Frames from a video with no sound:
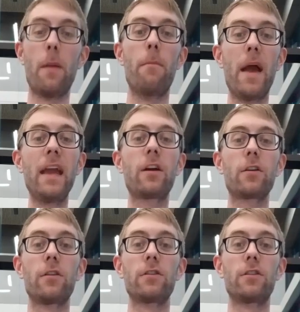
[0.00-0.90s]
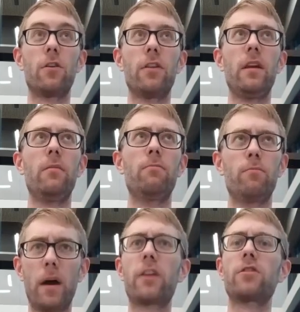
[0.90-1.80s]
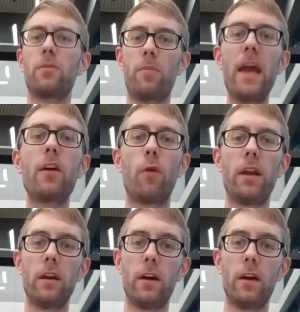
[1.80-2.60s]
Beggars Banquet,